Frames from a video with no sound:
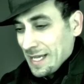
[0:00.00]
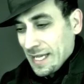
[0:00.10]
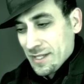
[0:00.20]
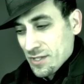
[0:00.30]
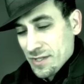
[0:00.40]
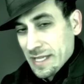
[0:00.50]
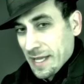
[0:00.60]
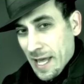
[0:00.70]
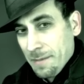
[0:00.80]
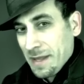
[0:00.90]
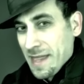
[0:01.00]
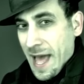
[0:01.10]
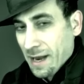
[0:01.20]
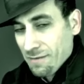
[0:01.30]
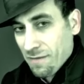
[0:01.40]
it can't be
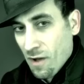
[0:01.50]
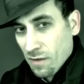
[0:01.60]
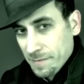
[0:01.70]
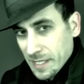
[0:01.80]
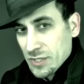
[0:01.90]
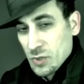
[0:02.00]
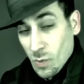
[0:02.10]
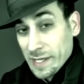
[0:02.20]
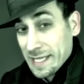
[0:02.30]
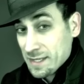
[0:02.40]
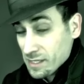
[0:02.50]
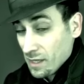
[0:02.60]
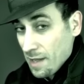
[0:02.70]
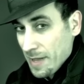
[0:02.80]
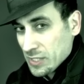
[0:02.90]
that involved because you want to get to the
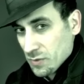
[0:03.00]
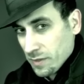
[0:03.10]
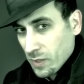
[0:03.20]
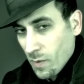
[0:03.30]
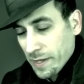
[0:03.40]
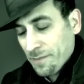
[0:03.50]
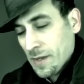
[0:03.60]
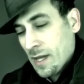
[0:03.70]
climax really quick.